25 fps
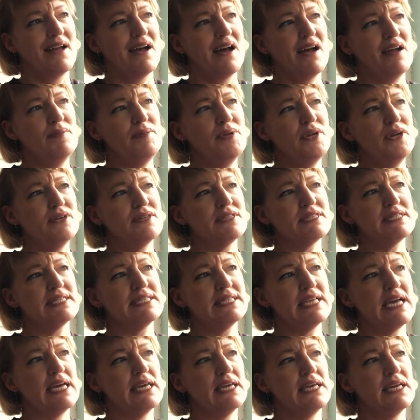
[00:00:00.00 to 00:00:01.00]
I'm not
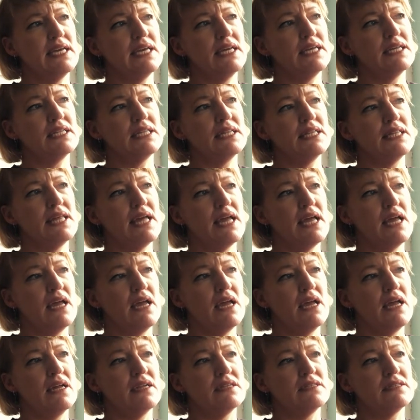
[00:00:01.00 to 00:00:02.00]
saying
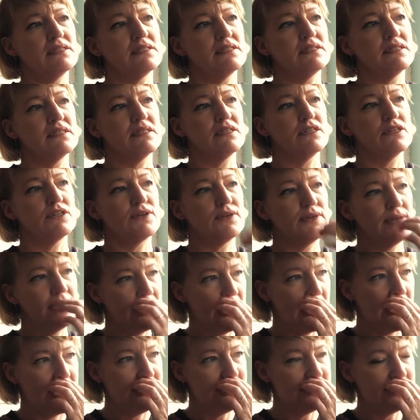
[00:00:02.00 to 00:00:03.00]
that
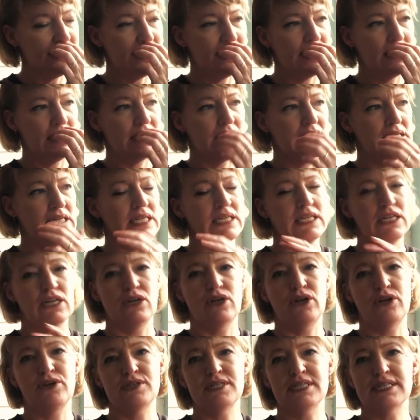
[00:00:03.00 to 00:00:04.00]
creating in a
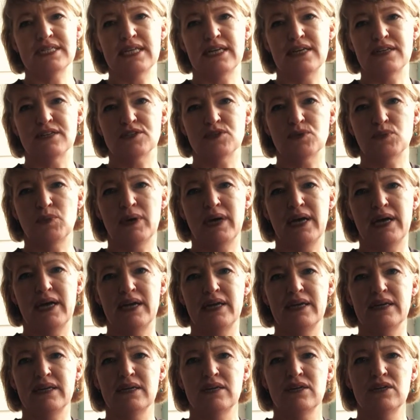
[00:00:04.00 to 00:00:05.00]
low stakes
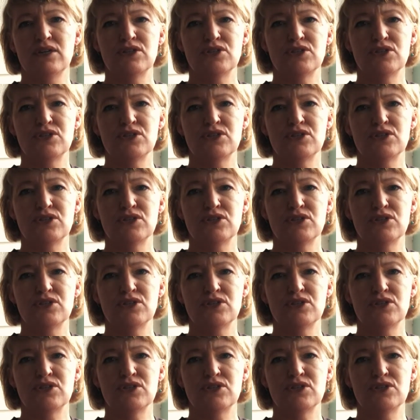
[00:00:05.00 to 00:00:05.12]
way